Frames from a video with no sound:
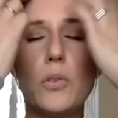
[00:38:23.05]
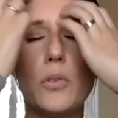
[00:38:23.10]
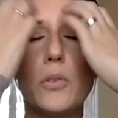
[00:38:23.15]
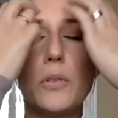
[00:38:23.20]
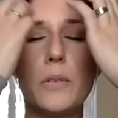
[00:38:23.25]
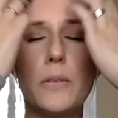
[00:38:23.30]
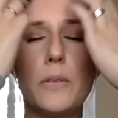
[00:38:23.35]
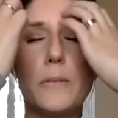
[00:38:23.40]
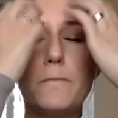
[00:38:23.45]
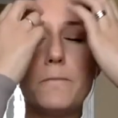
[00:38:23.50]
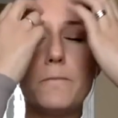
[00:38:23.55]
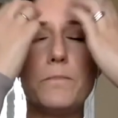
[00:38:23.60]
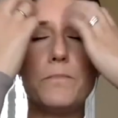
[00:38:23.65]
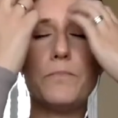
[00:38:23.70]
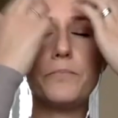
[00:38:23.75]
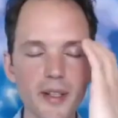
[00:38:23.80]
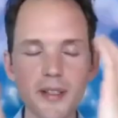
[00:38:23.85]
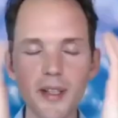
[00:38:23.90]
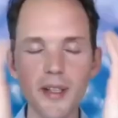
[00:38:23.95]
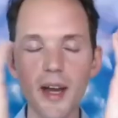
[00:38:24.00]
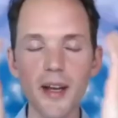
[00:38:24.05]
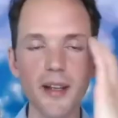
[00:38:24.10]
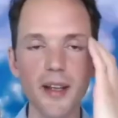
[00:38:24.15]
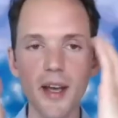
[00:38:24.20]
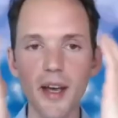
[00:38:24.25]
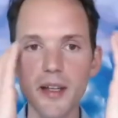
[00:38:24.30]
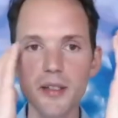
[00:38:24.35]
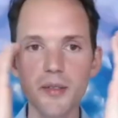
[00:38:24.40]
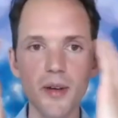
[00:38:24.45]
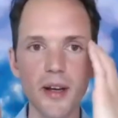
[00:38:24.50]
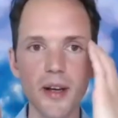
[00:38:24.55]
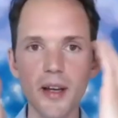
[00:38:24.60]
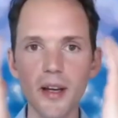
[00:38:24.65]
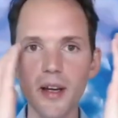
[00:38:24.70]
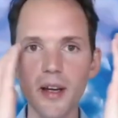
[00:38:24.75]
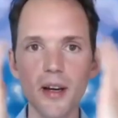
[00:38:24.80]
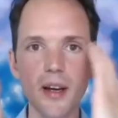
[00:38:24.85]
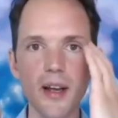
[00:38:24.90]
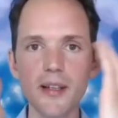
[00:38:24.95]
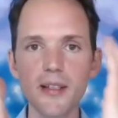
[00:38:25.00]
Tap on the side of the eyes right
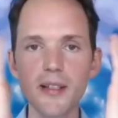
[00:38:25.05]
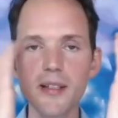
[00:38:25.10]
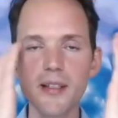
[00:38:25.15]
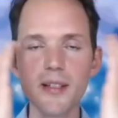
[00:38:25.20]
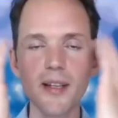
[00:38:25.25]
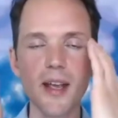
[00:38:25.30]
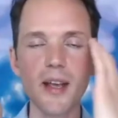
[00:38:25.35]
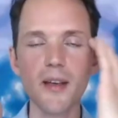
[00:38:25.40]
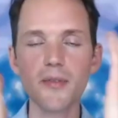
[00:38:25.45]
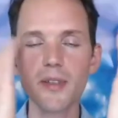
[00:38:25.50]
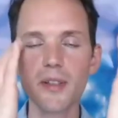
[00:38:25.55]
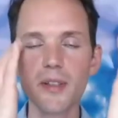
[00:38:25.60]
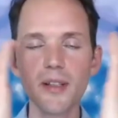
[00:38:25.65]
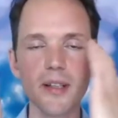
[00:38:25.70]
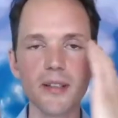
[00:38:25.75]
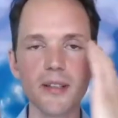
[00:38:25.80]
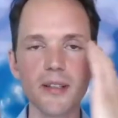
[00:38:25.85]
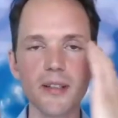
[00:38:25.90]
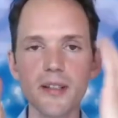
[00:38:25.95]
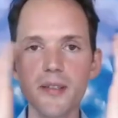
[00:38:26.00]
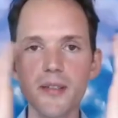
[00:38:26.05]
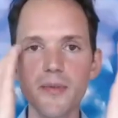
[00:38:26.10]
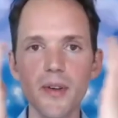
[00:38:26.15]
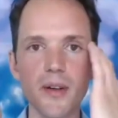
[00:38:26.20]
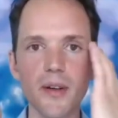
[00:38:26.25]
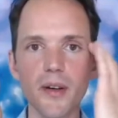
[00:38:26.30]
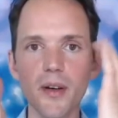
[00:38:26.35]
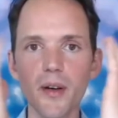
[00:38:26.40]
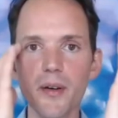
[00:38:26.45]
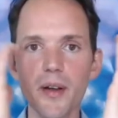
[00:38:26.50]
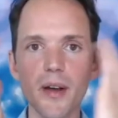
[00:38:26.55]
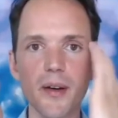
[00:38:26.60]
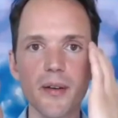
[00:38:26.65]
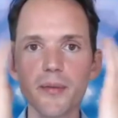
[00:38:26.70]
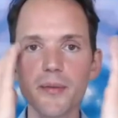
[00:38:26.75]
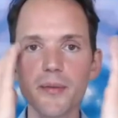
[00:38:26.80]
here. It's safe to let this fear go now.